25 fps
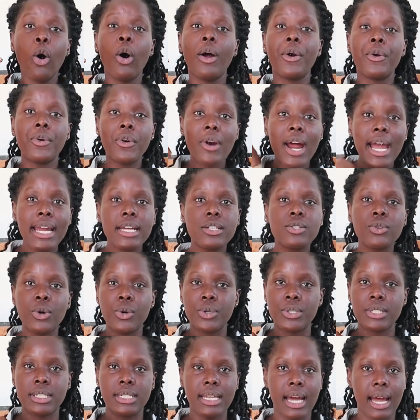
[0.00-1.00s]
right
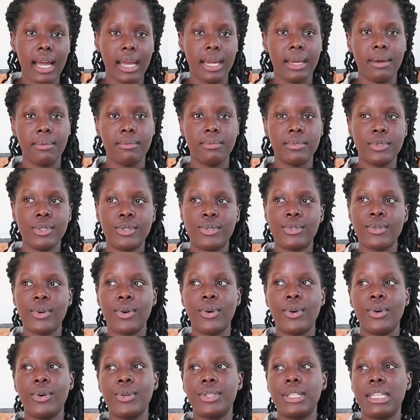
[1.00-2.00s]
on time.
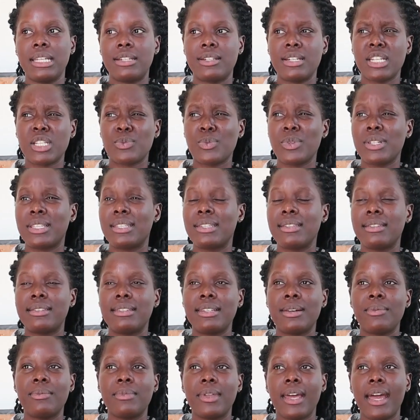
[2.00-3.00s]
So the transport
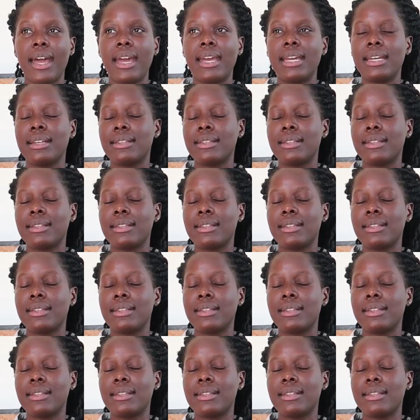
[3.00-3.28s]
system there